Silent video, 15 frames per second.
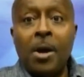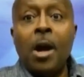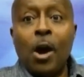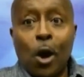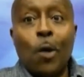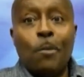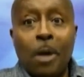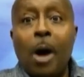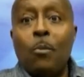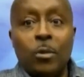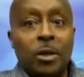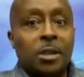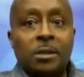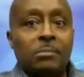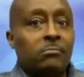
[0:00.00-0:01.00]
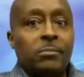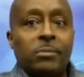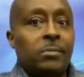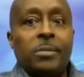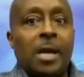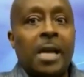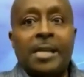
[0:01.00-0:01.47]
was
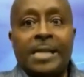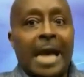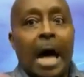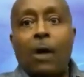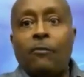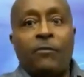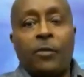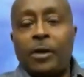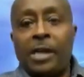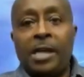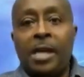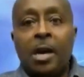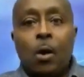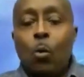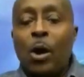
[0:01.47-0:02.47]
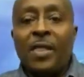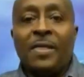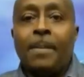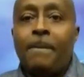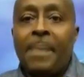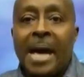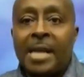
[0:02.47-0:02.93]
undoubtedly one of the
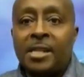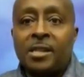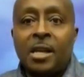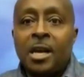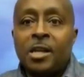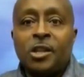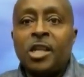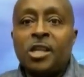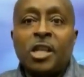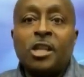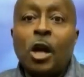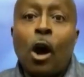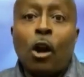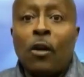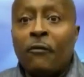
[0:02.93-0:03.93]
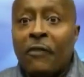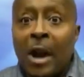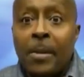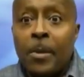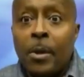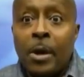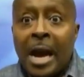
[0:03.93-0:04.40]
best. She's a Hall of
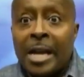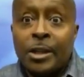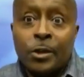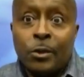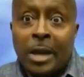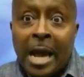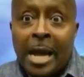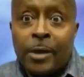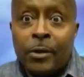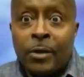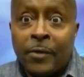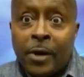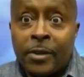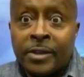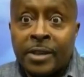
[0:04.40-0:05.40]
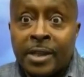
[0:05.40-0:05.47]
Famer at Tulane University.